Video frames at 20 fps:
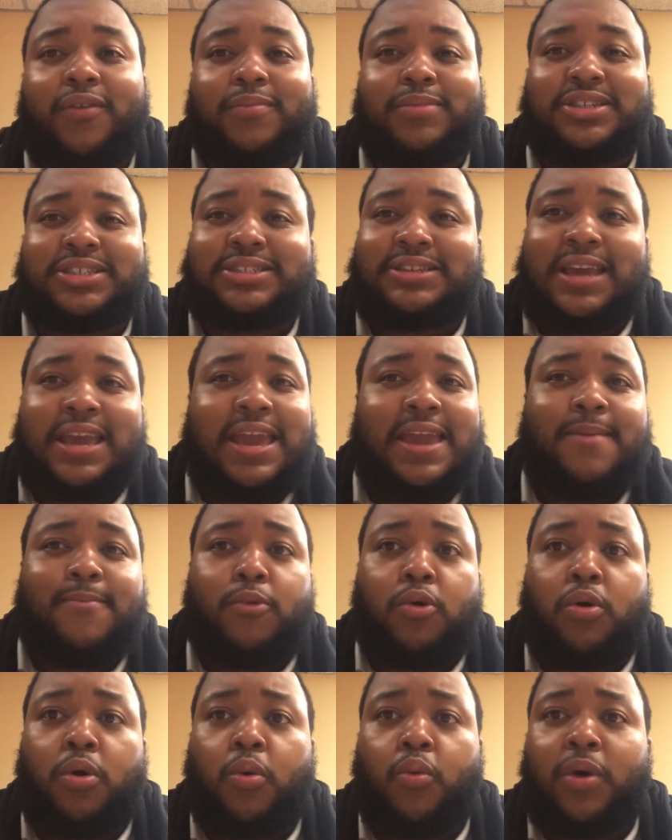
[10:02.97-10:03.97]
from his
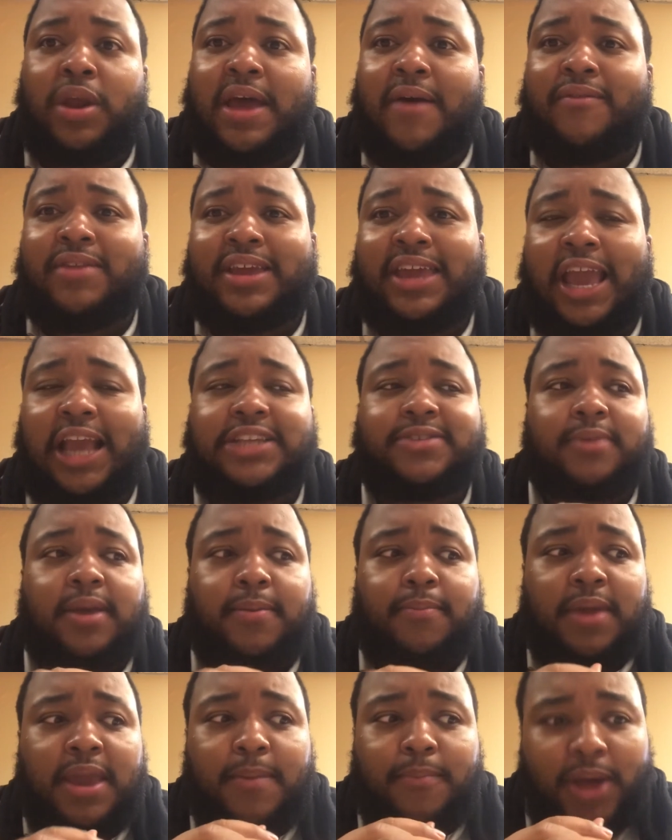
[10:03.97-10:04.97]
team or whatever the case
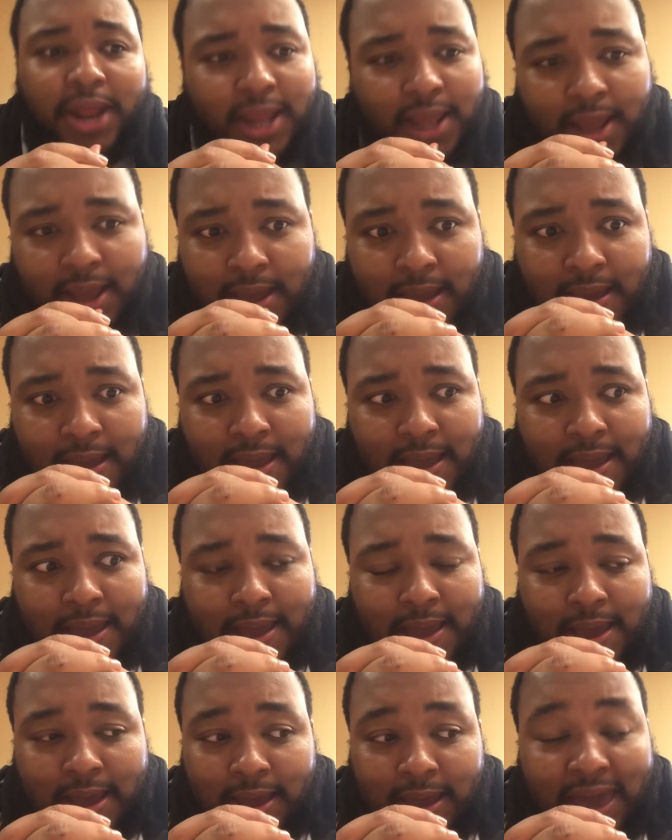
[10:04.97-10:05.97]
may be. But
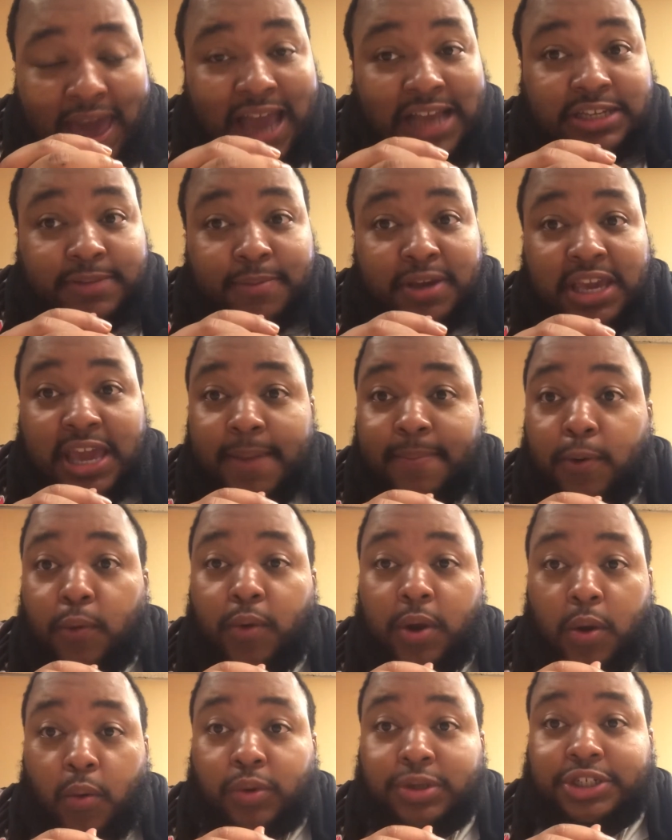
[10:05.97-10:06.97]
guys, I'm gonna keep it
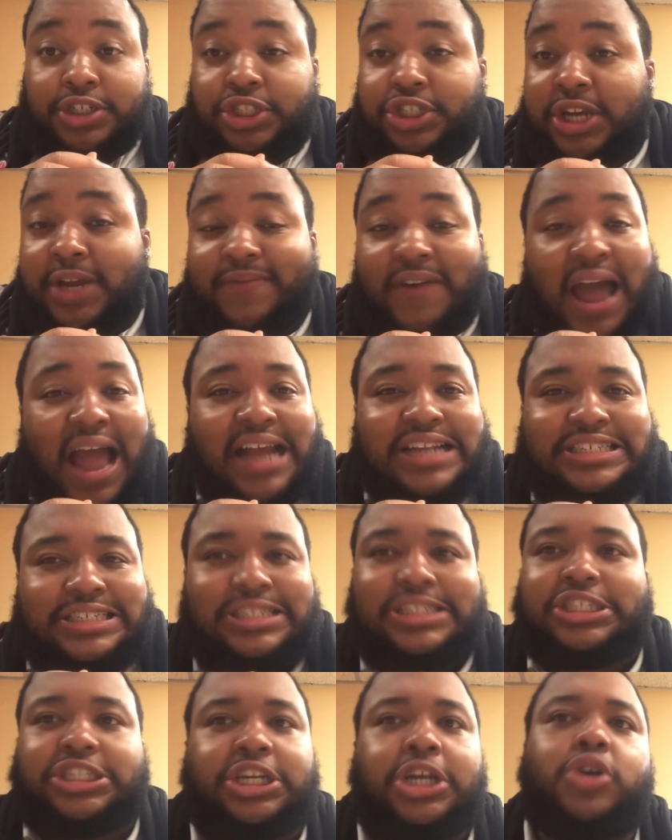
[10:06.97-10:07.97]
real with you, Chief. I
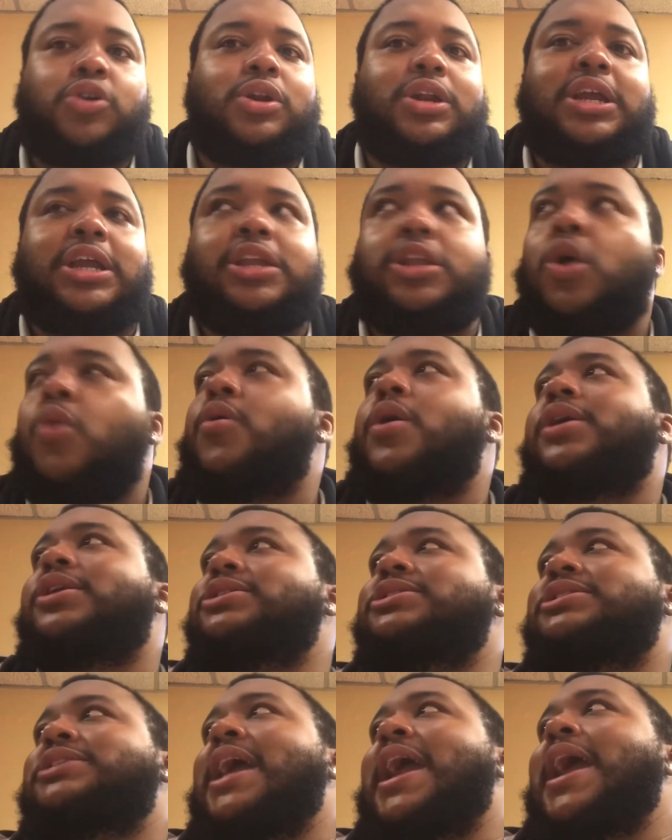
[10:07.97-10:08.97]
just generally don't
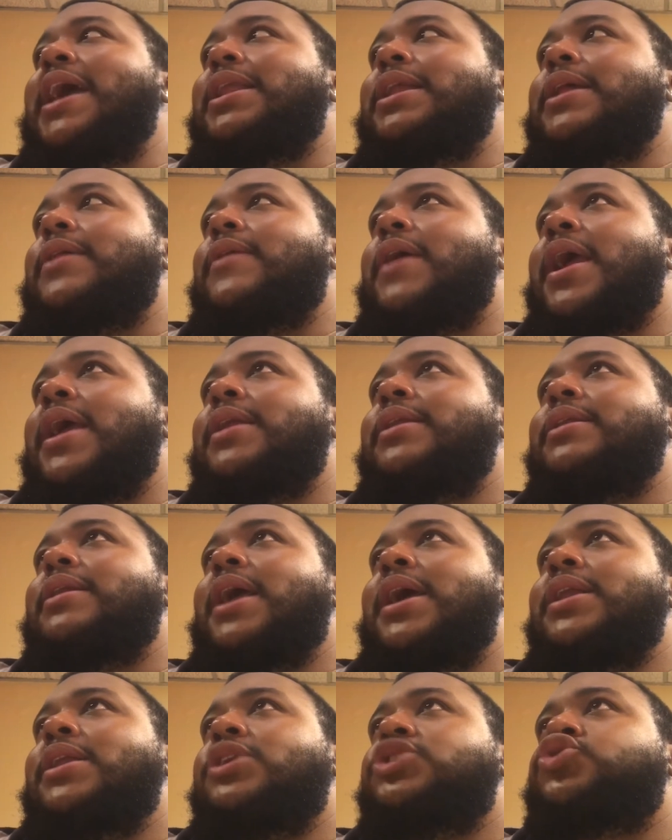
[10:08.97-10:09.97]
understand,
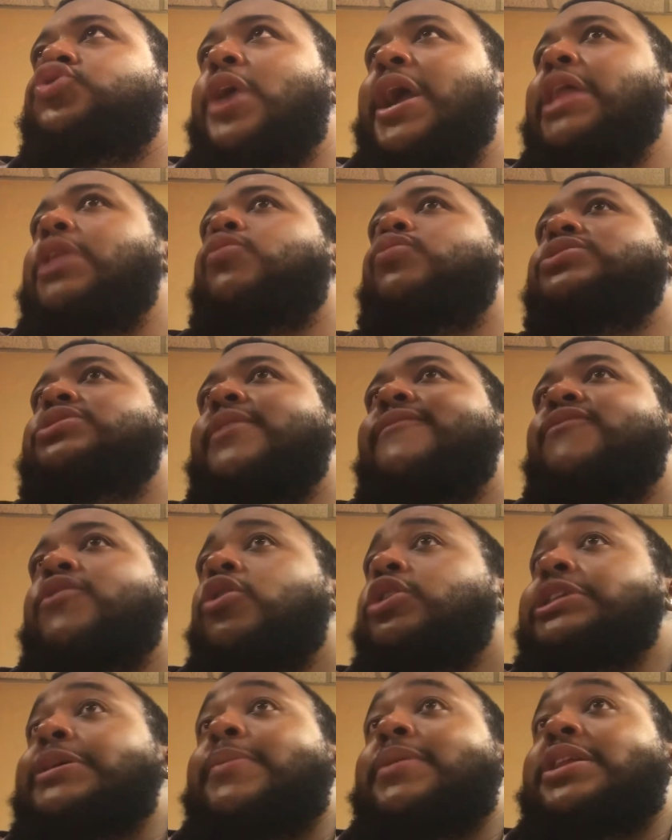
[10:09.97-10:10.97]
and the trailer was
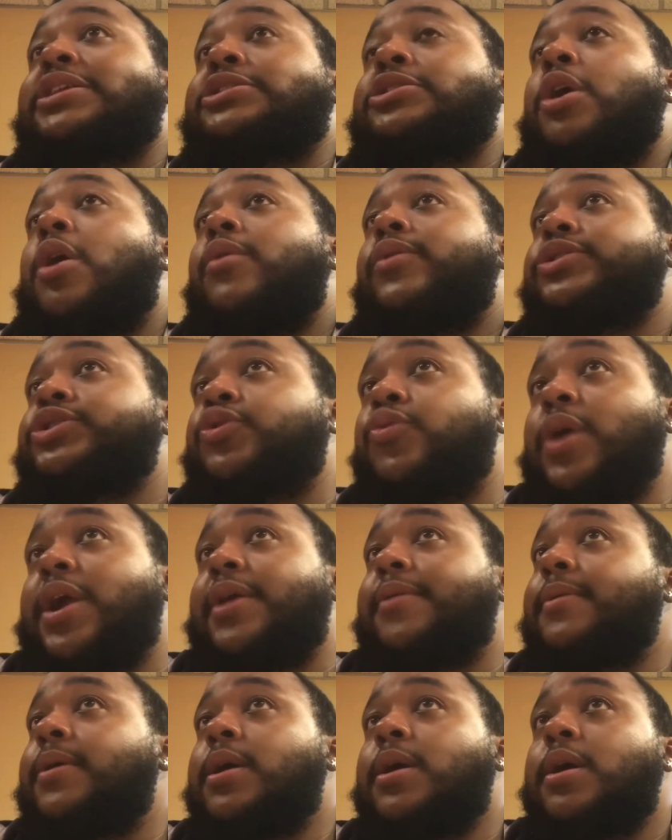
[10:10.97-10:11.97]
confusing, but the song is
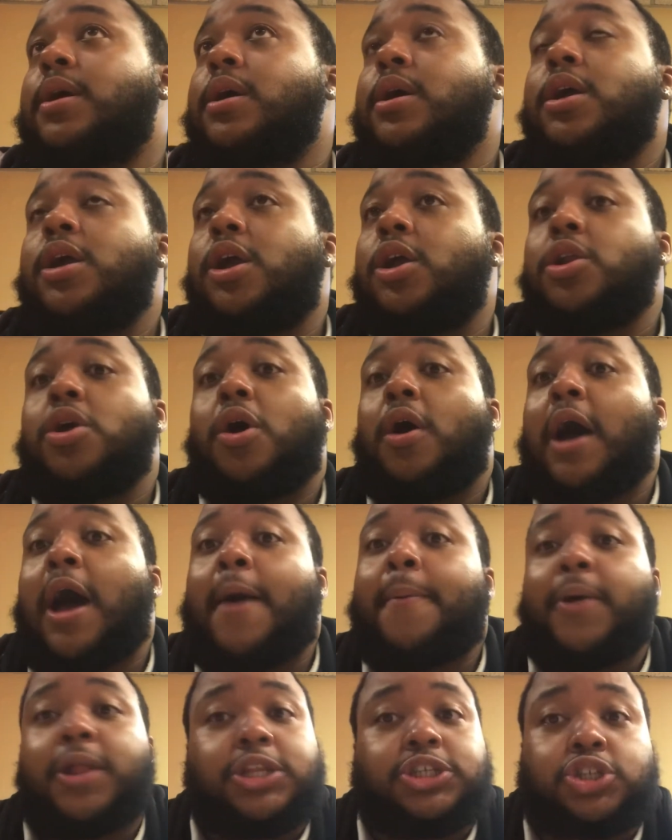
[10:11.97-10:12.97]
great. You know,
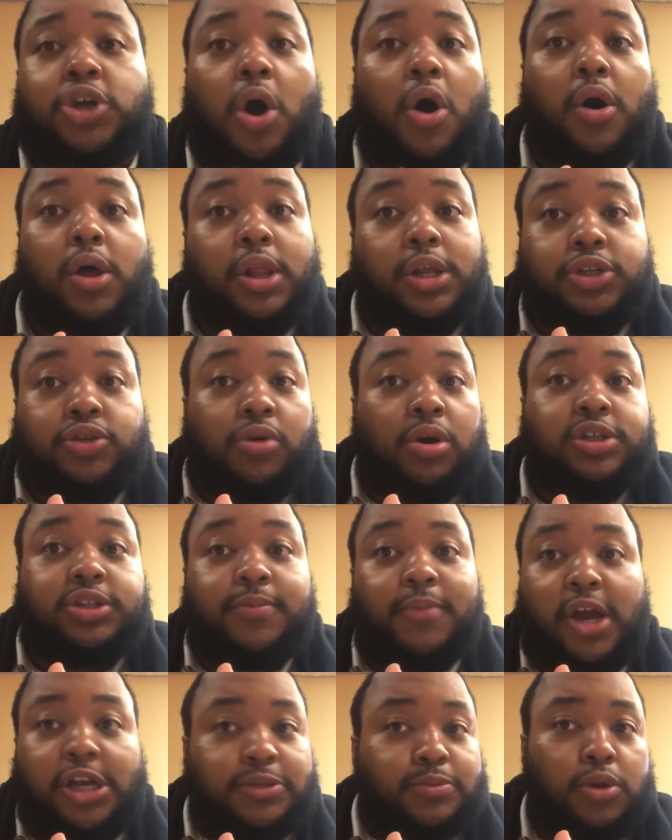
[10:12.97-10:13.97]
I'll put the song in the
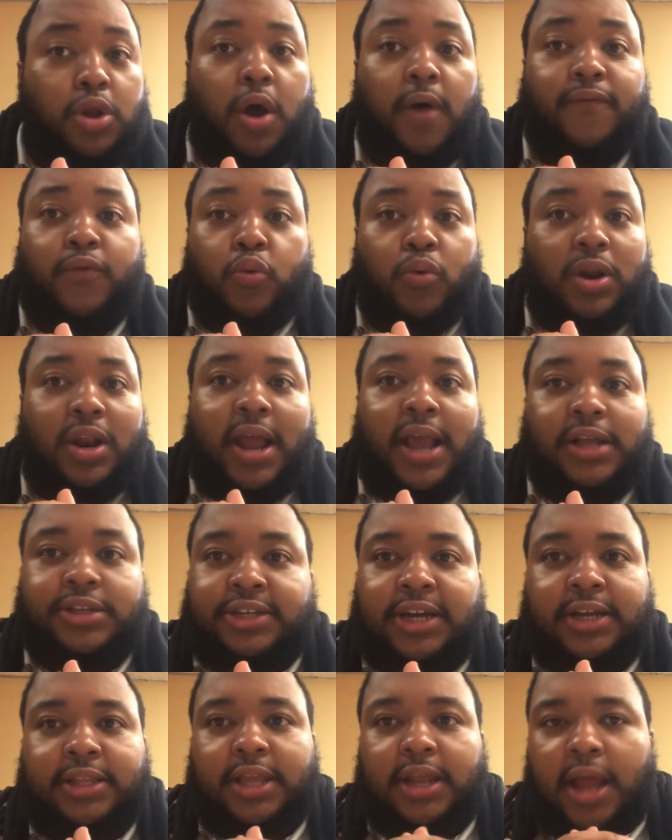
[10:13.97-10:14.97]
description box below if you want to like
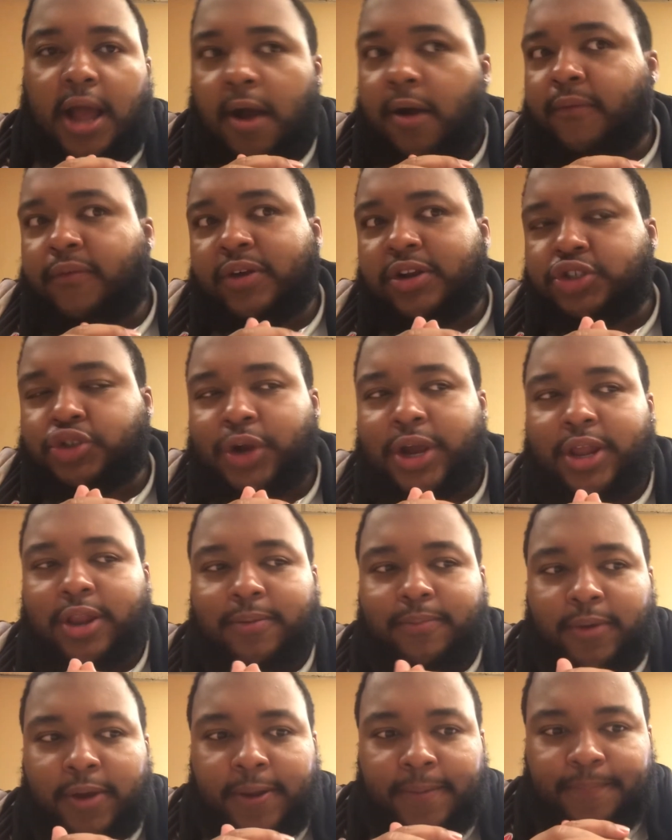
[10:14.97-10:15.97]
check that out for the
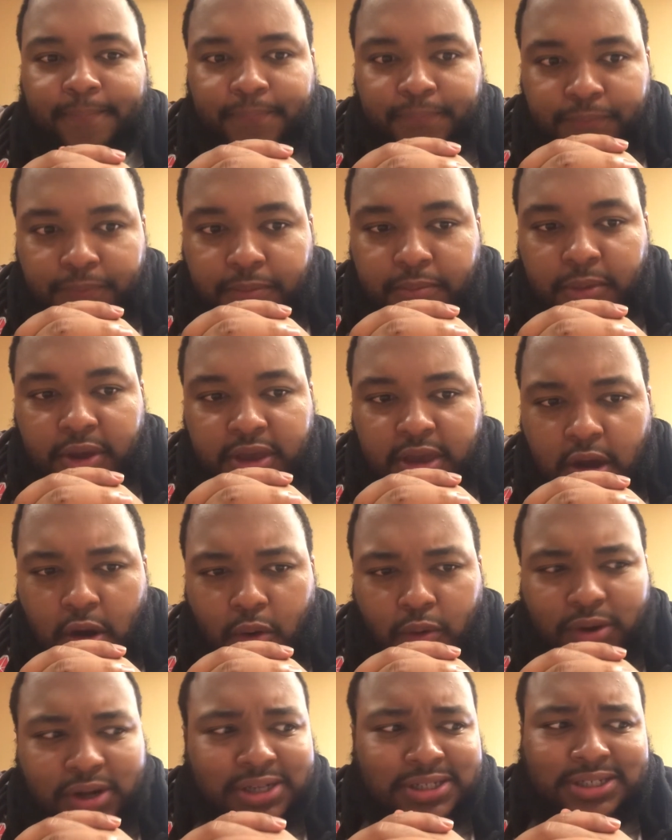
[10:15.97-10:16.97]
trailer. But
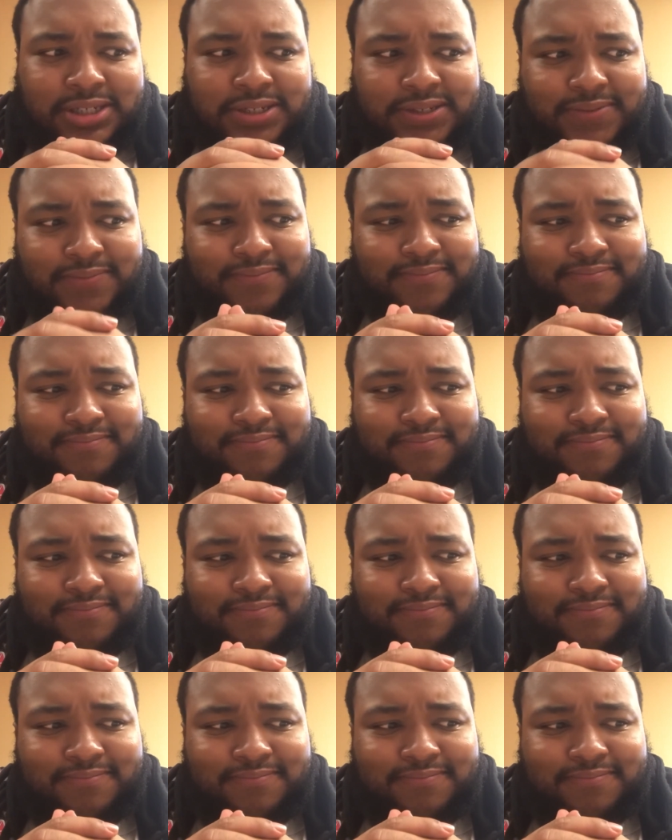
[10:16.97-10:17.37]
yo, this